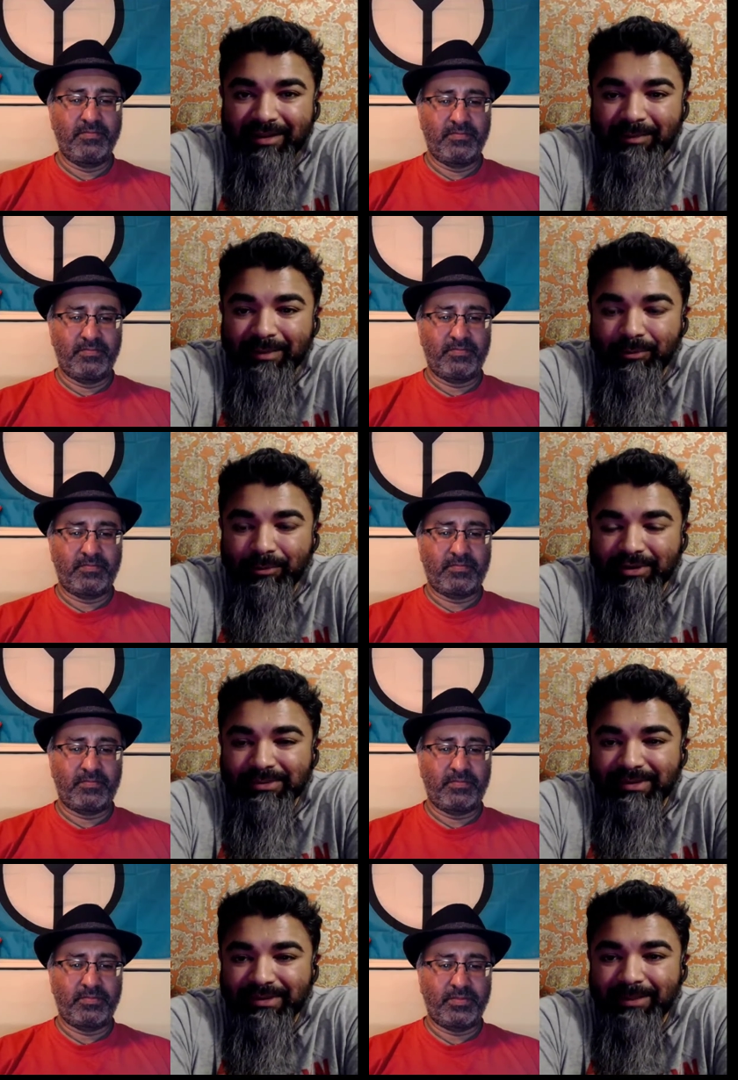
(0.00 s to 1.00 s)
Speaker 1: Everybody
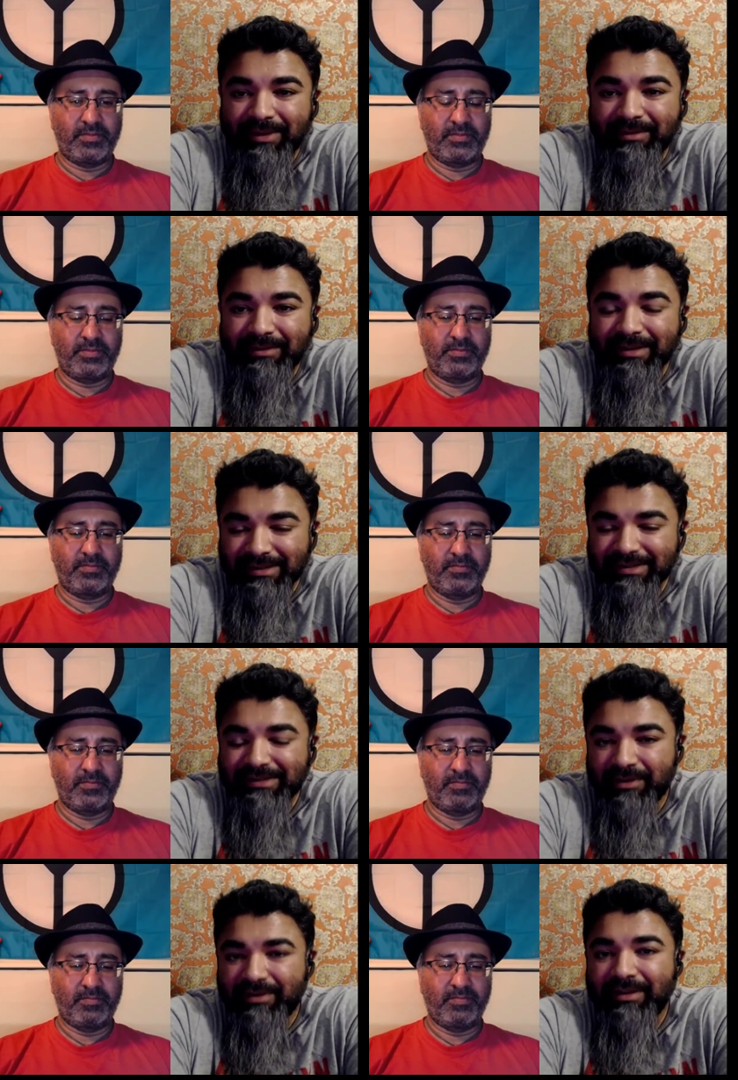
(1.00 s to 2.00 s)
works with that, but this
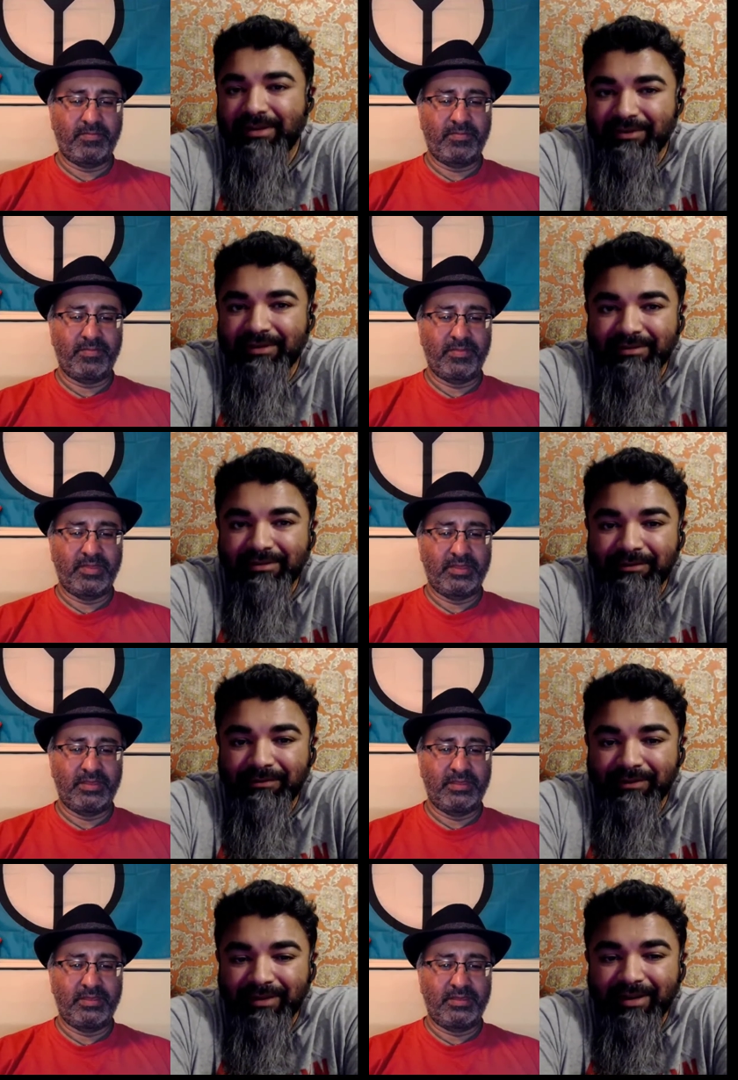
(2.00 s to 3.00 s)
is very different.
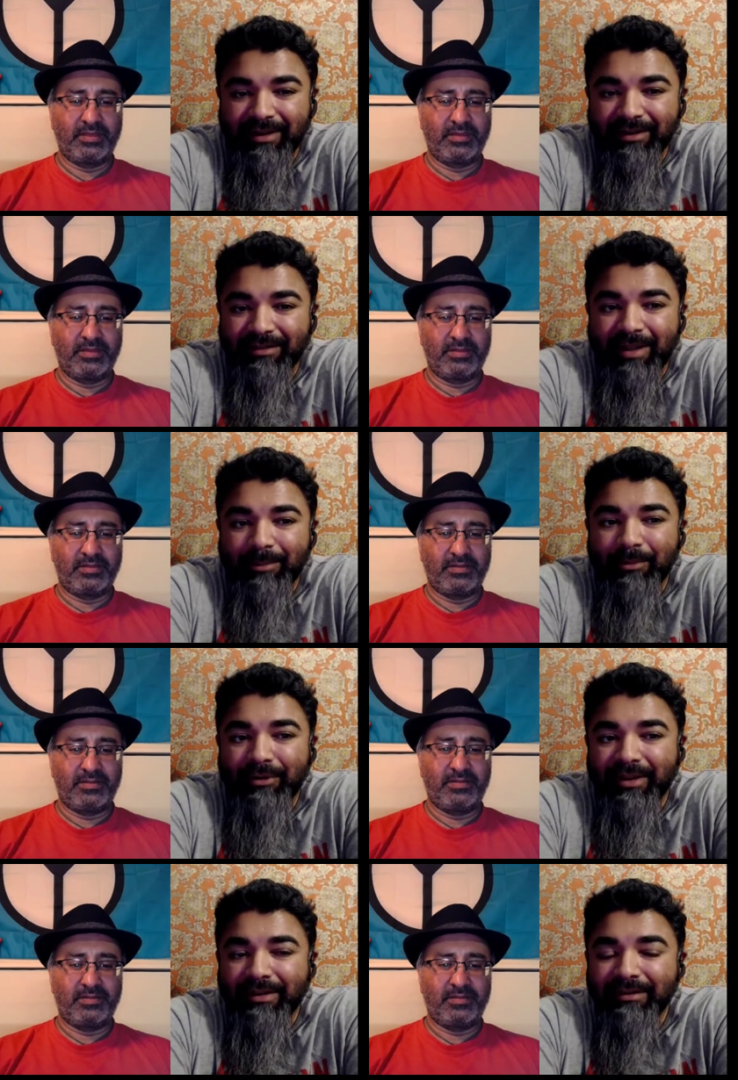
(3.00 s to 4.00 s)
Definitely getting a lot
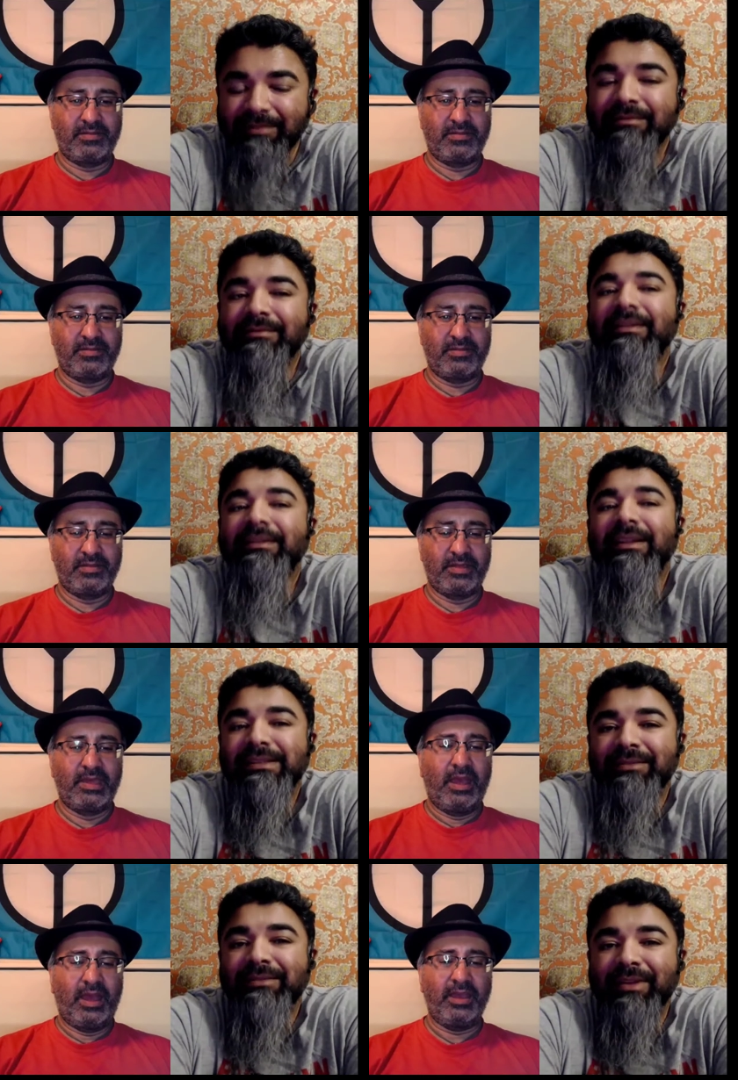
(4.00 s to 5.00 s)
more done
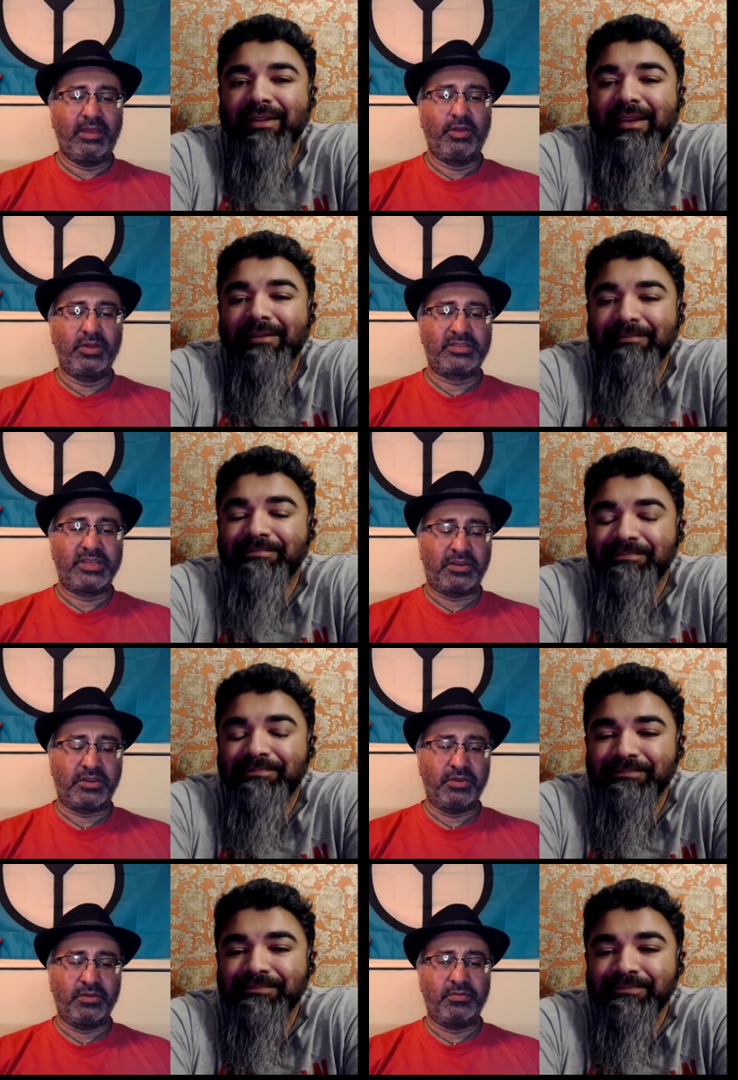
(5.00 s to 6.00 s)
and stuff
Speaker 2: like that. I noticed that
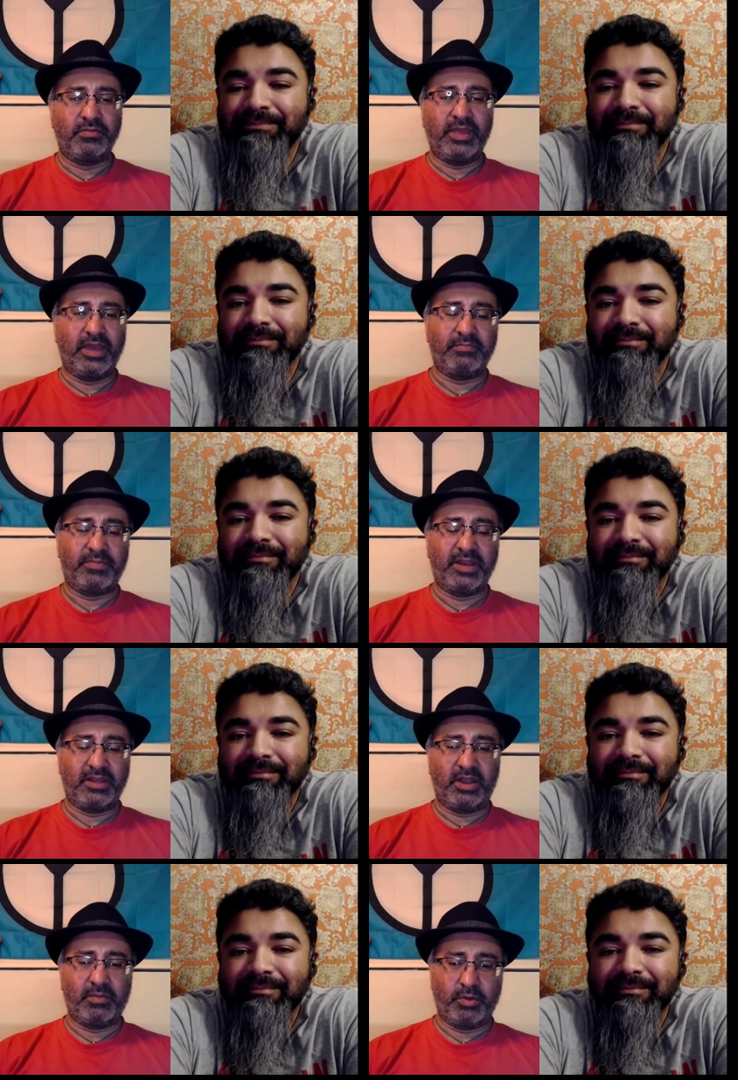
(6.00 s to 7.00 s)
too. Yeah, I'm
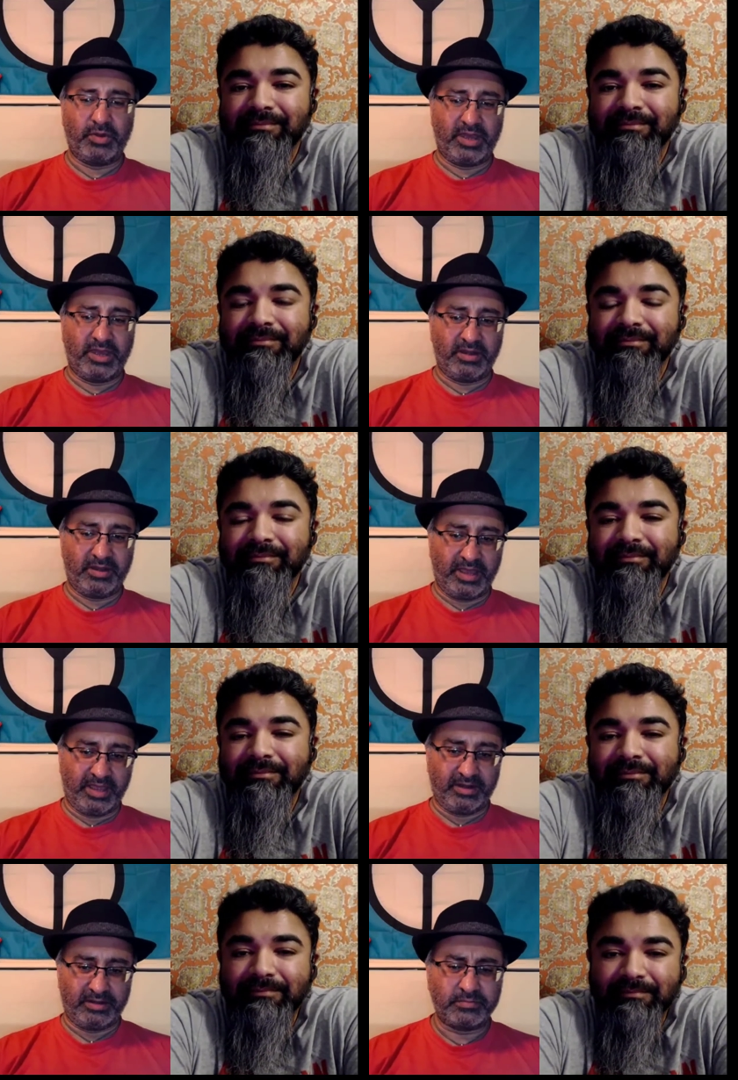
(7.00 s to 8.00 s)
getting a lot more done,
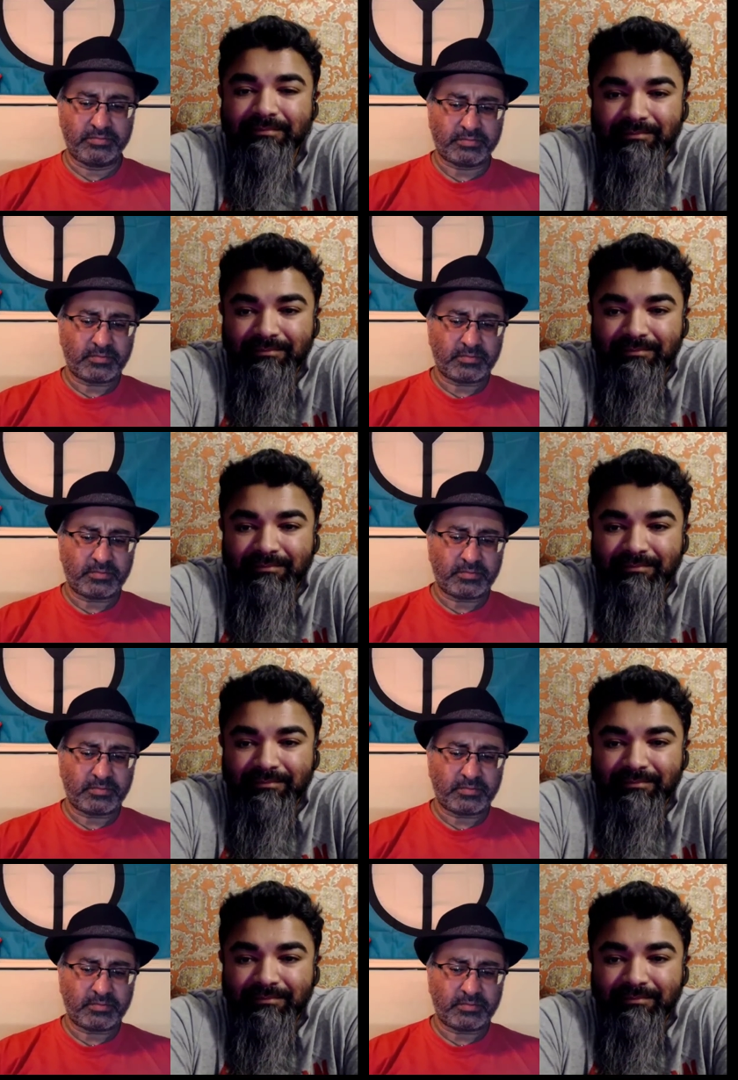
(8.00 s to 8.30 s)
and